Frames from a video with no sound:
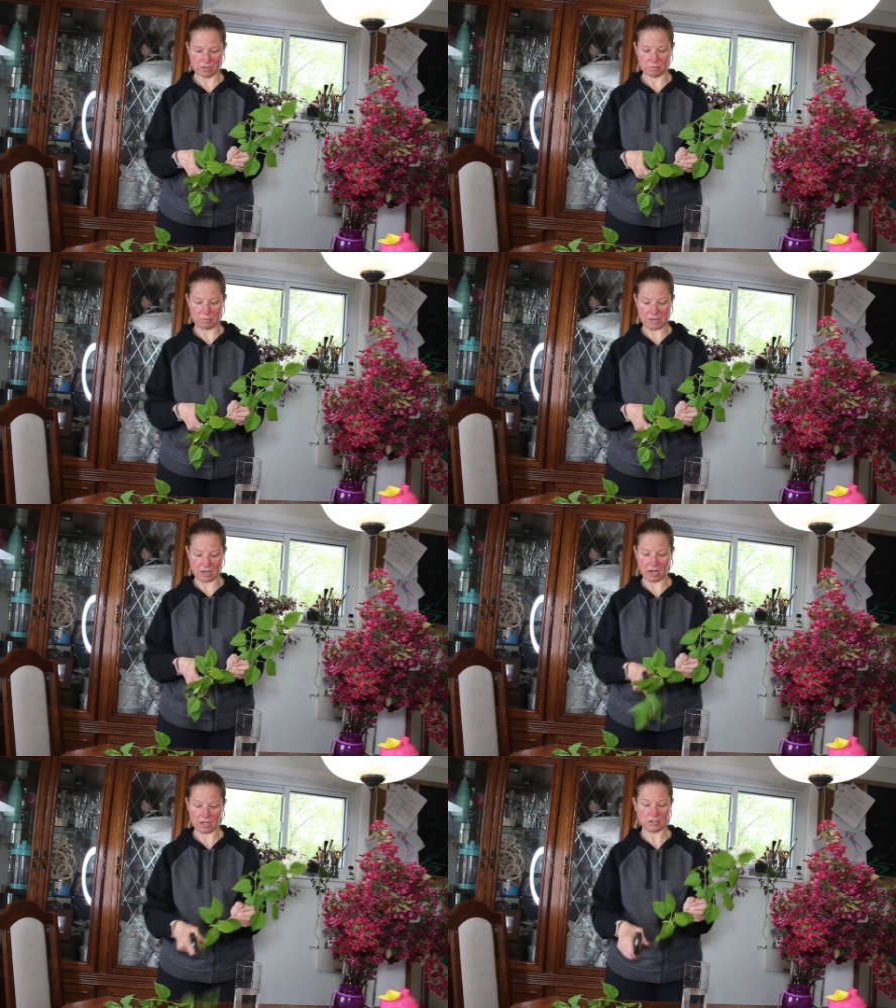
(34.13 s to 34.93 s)
be
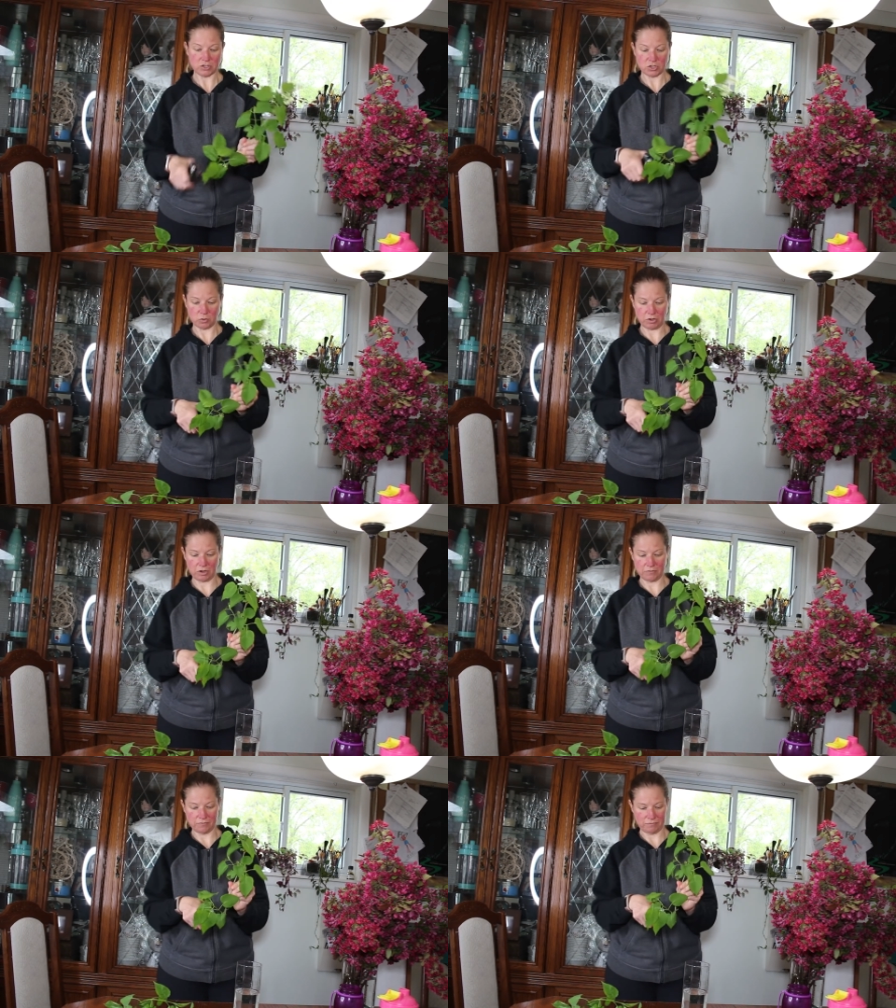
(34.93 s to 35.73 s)
cut
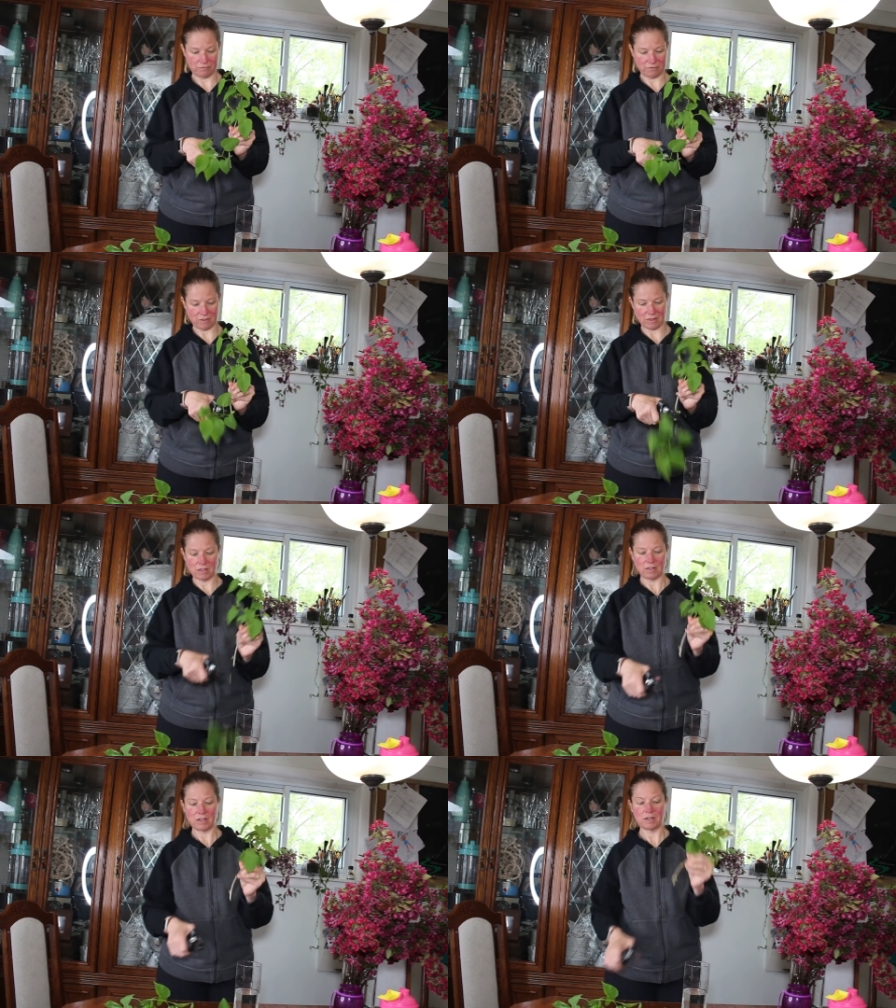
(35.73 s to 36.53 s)
shorter.
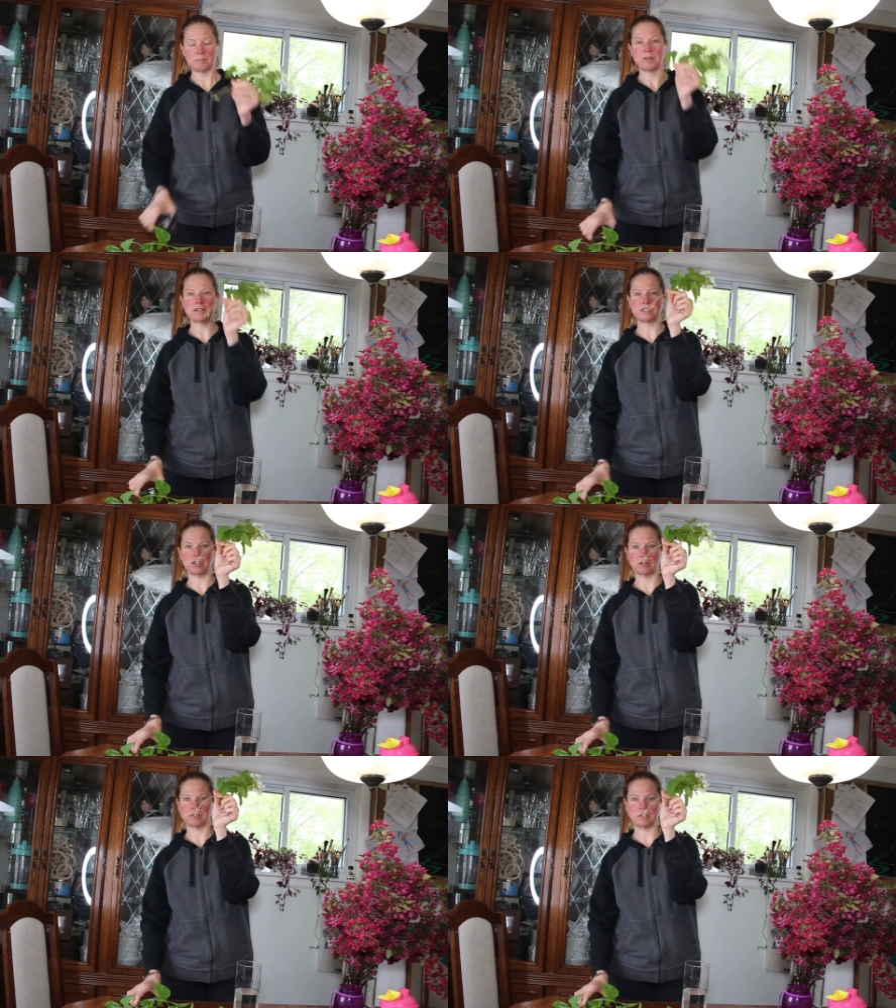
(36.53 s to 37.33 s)
Plus,
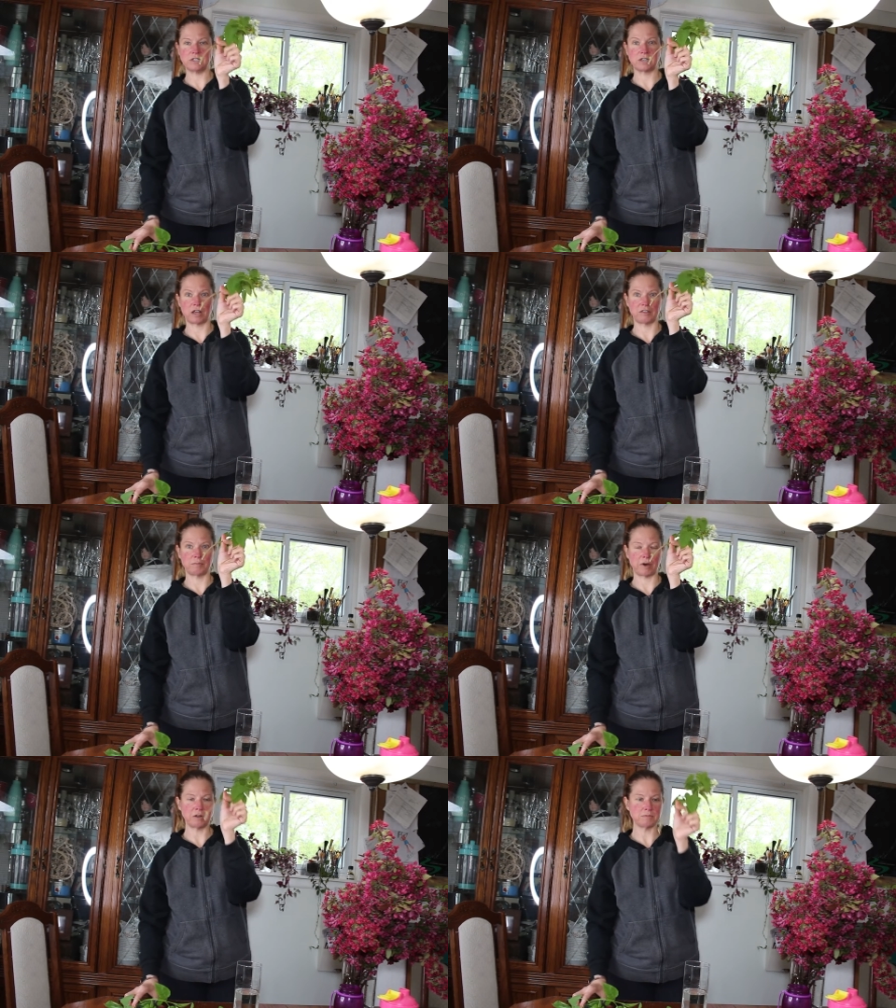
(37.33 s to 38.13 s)
you also need to cut the
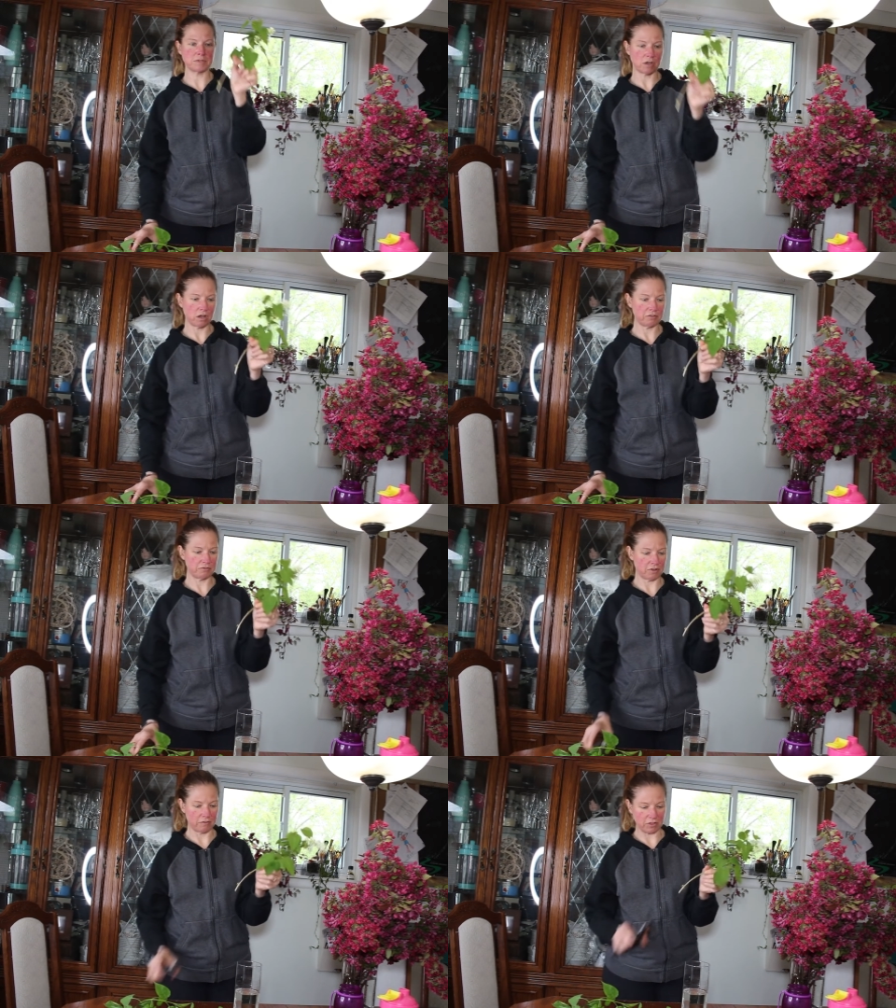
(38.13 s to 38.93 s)
bottoms
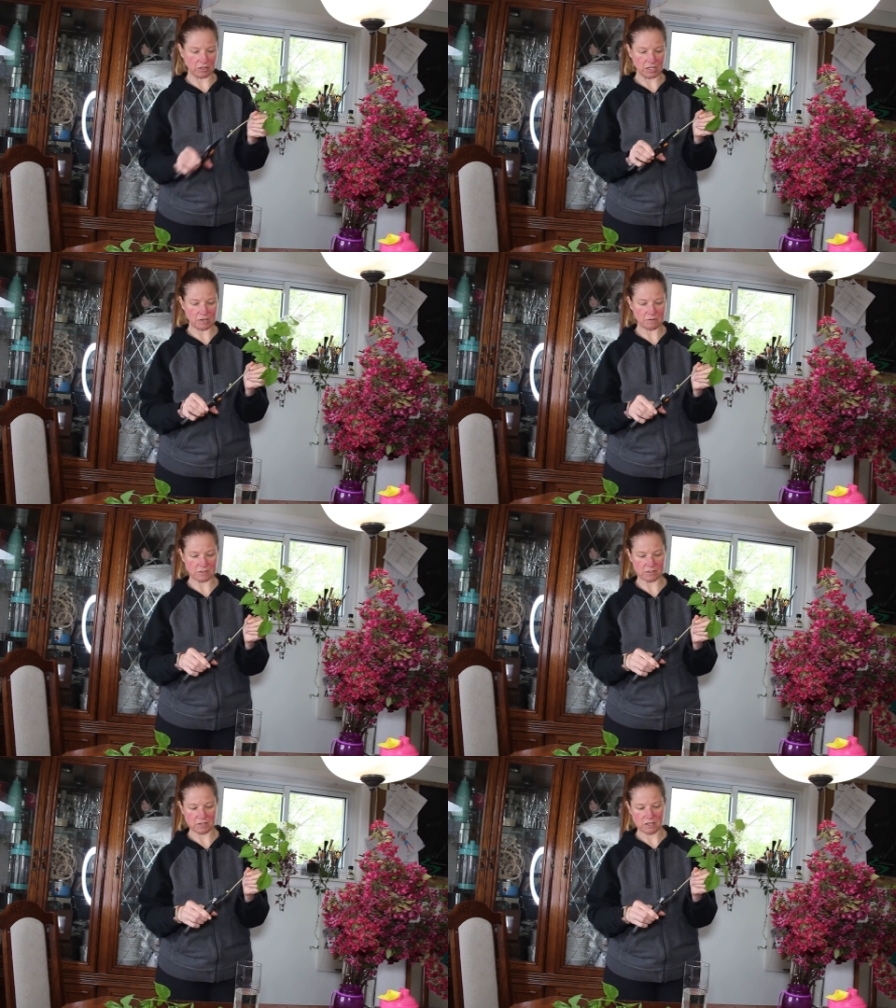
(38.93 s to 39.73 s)
off of the
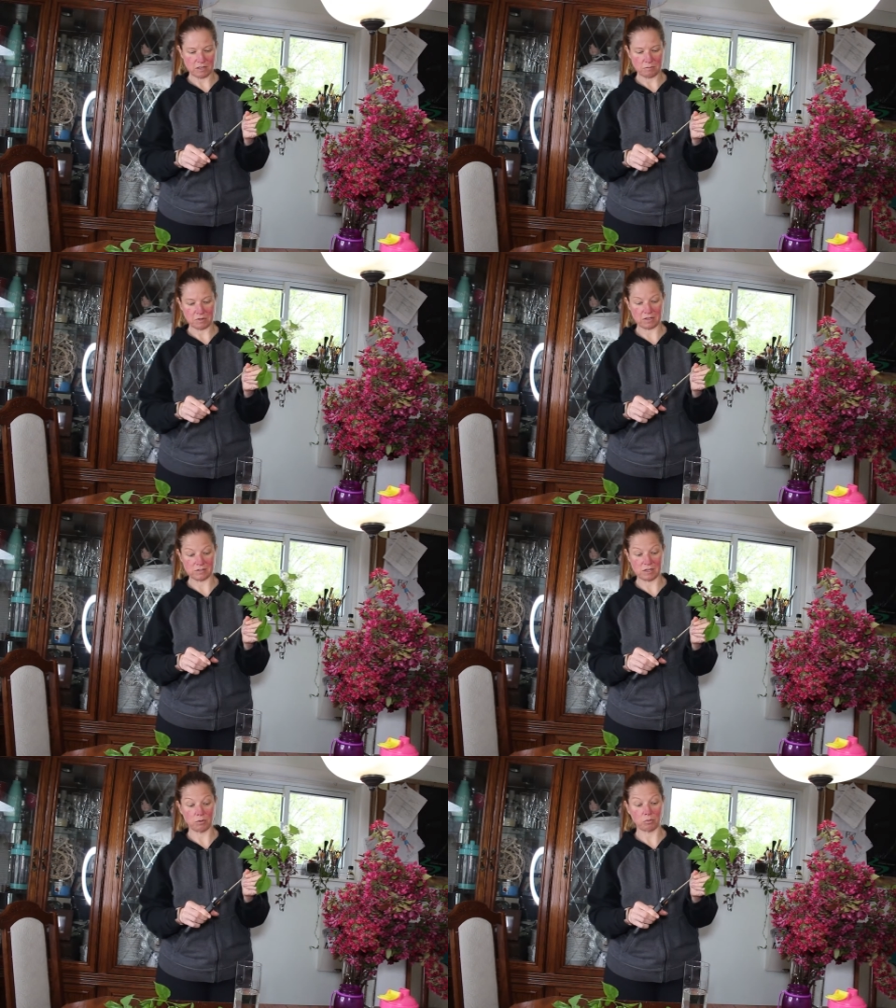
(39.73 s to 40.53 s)
leaves
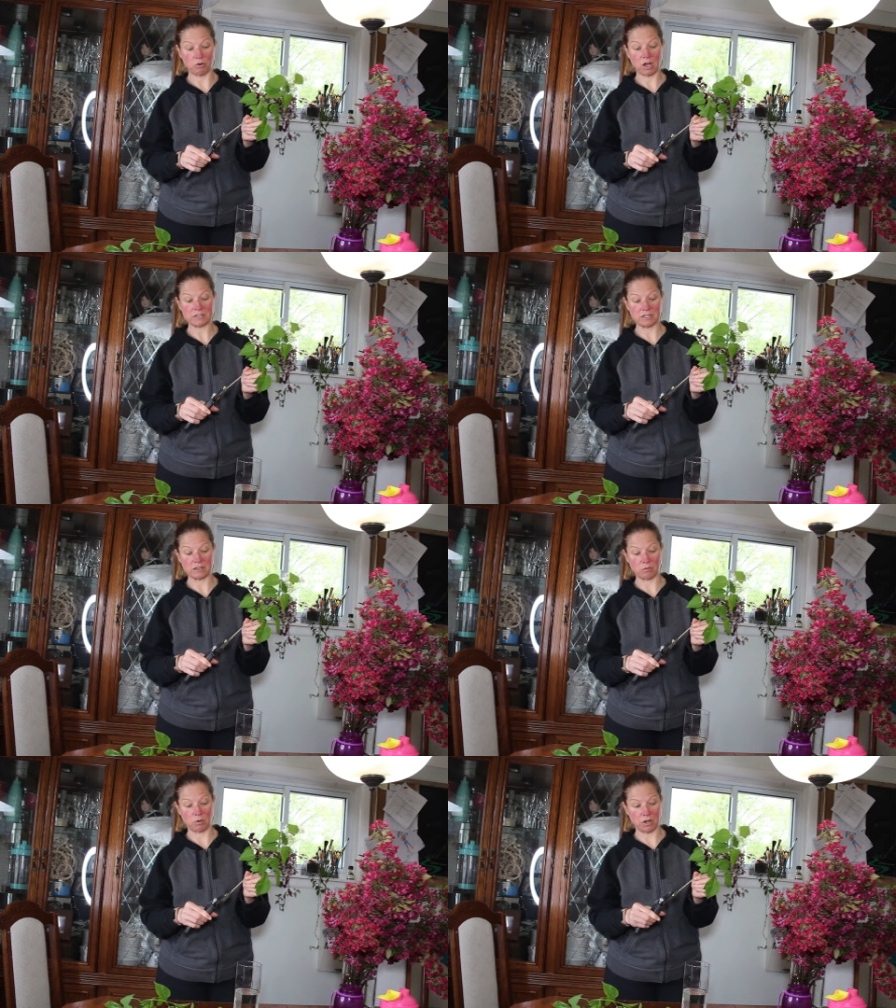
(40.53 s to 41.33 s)
because they will rot in
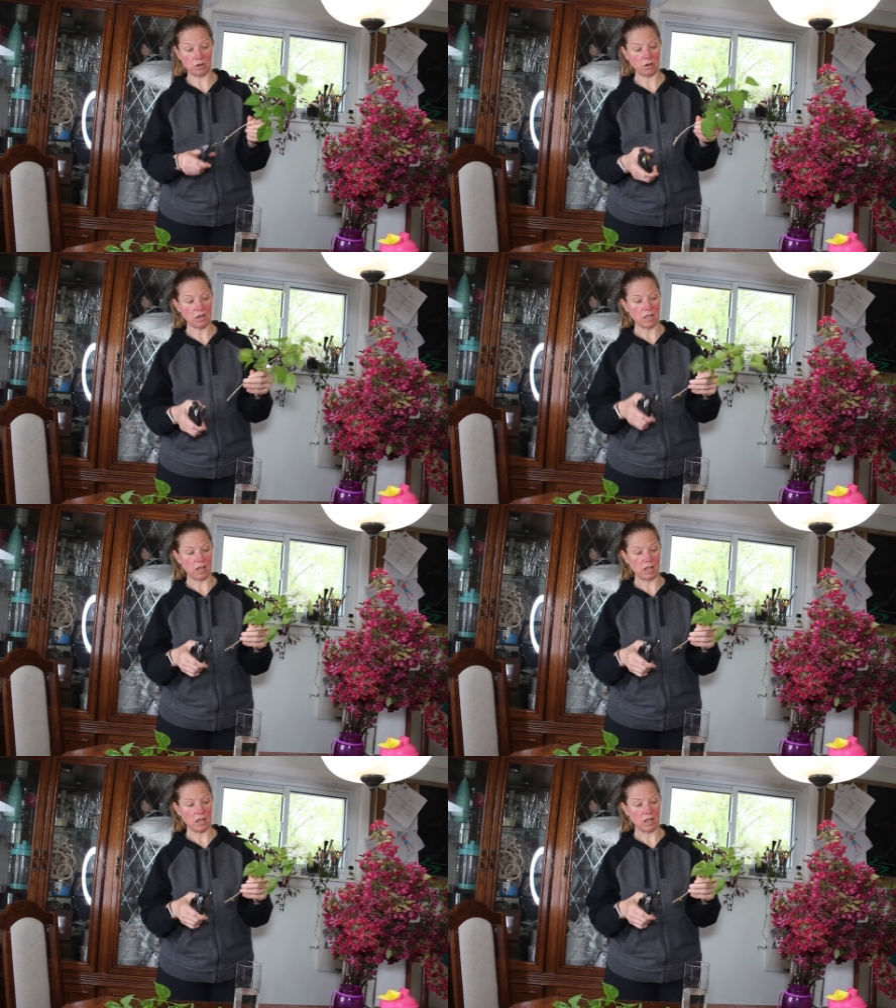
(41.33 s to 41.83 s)
the water